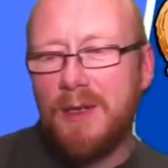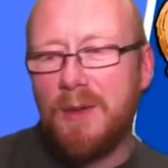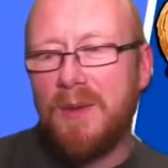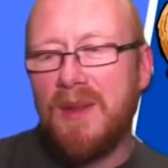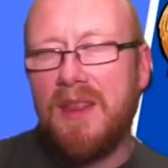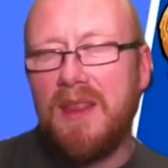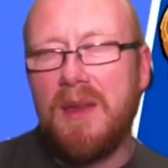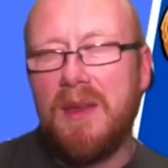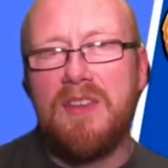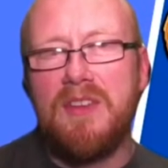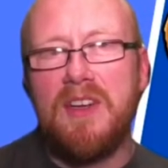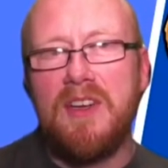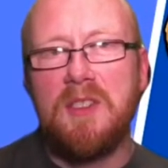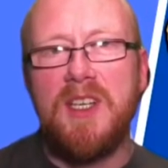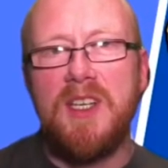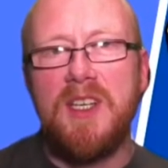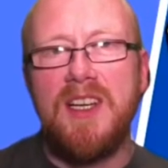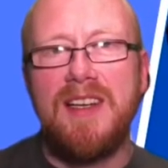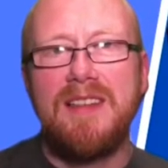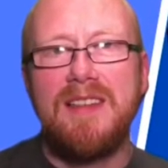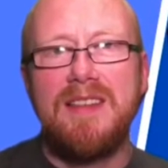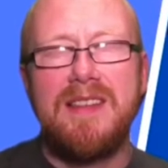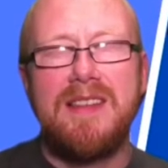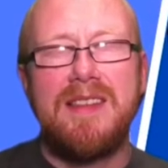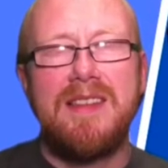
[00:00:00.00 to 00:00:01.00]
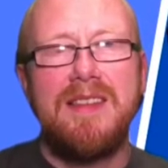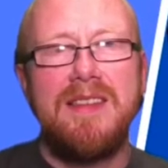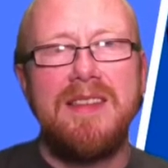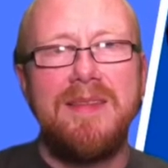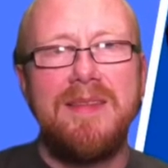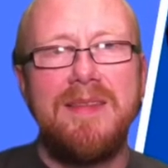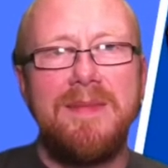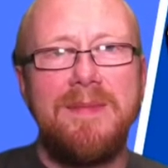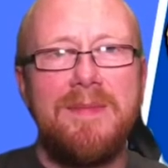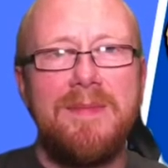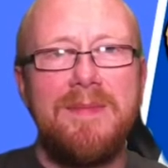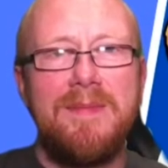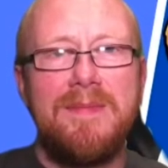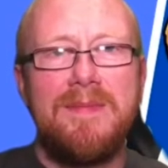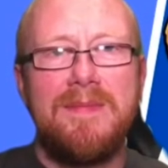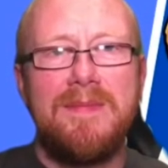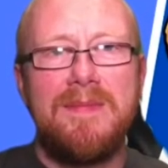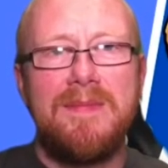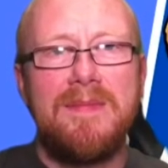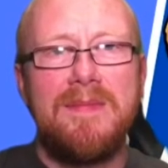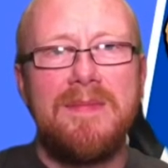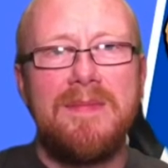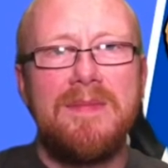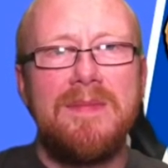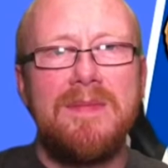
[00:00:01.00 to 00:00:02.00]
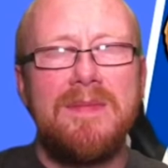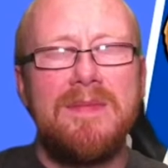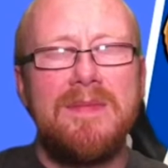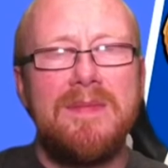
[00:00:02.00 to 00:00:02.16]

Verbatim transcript: Become, with your projects. That's it." just